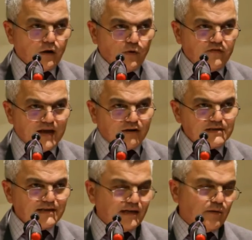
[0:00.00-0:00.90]
we've now
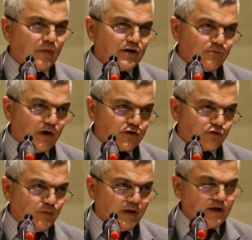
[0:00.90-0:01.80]
seen a
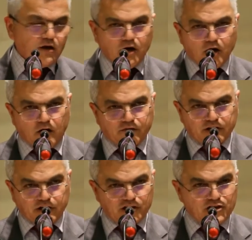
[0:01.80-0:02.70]
mushrooming of
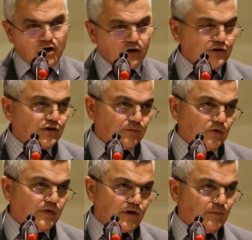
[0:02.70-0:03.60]
Turkish scholarship
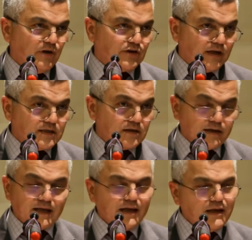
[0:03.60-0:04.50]
on the Armenian genocide.